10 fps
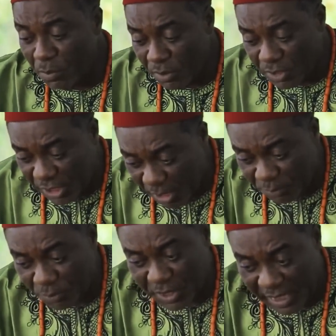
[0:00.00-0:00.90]

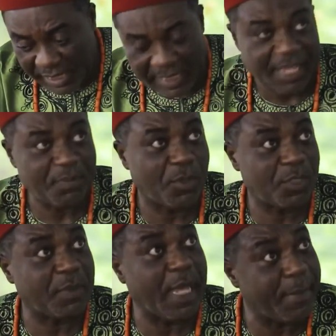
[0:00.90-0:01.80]
Every step you take
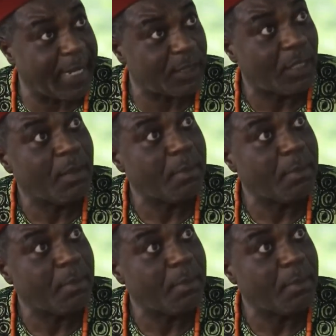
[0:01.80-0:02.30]
in life must be